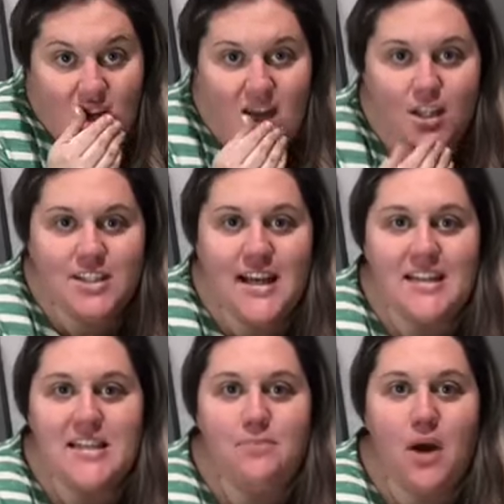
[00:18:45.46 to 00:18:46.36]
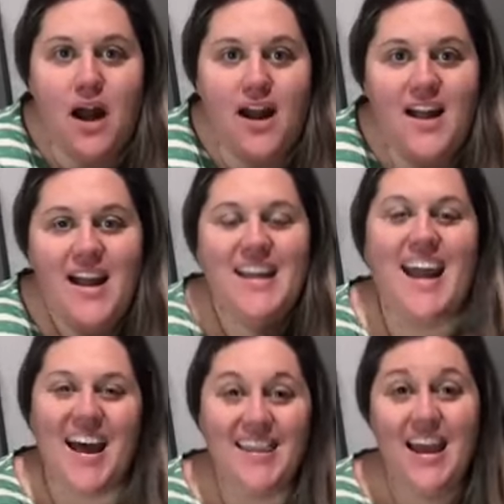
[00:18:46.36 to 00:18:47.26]
it looks like a teapot. It's
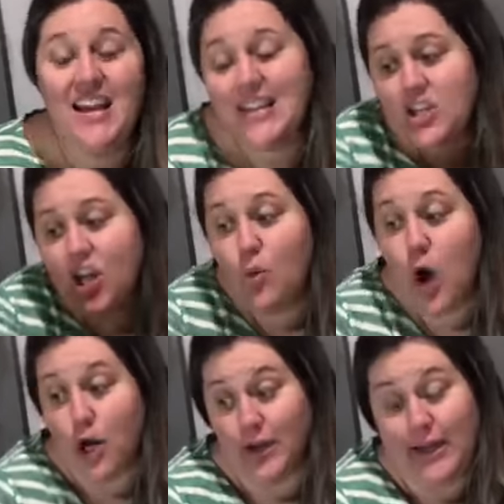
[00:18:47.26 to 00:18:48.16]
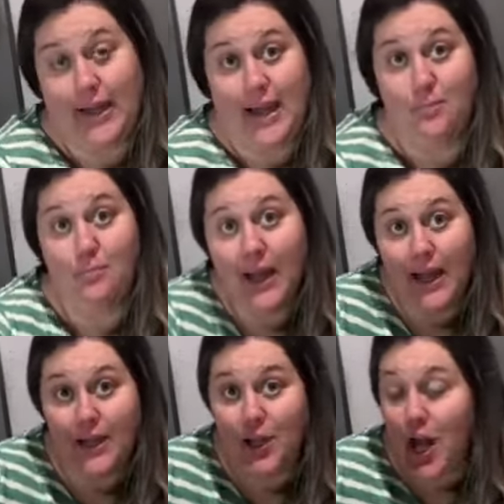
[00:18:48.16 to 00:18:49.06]
actually a watering can,
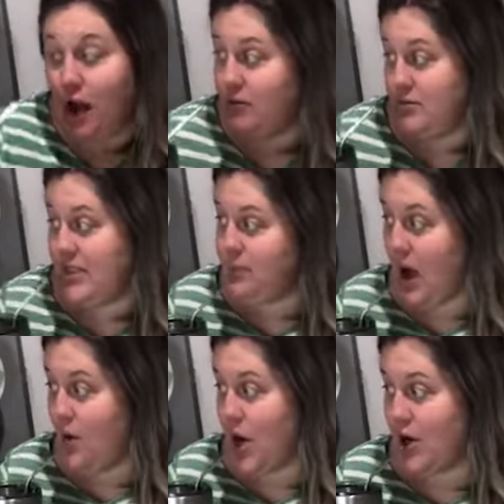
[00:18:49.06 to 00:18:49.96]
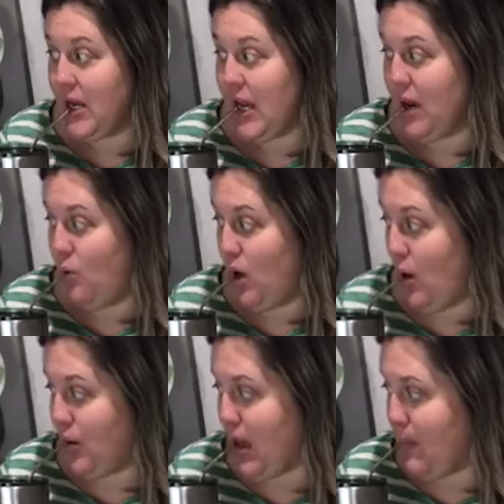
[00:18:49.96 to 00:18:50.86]
but you know, teapot, watering can, we'll
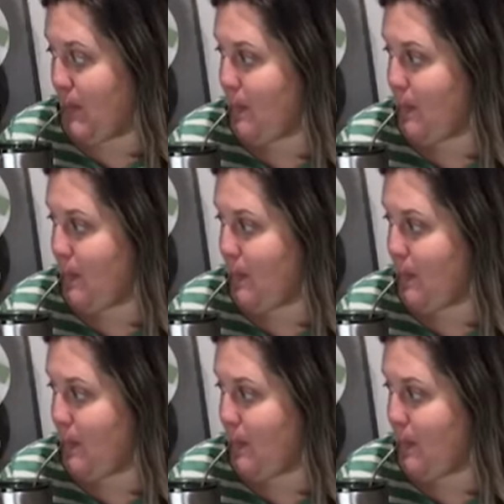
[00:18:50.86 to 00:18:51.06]
go with it.